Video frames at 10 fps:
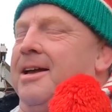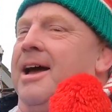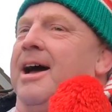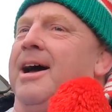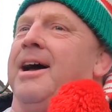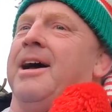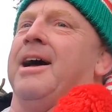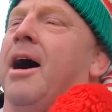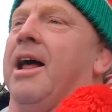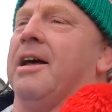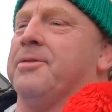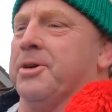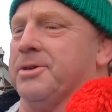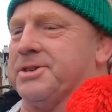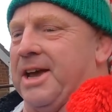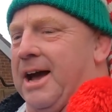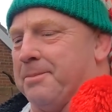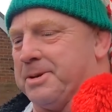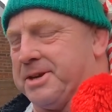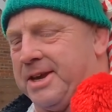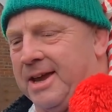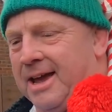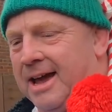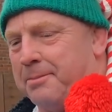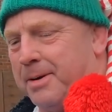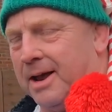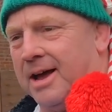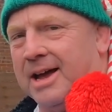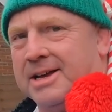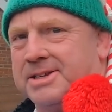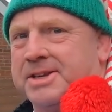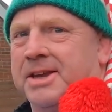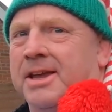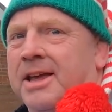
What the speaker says: Yeah, I love doing sit-ups and Pilates.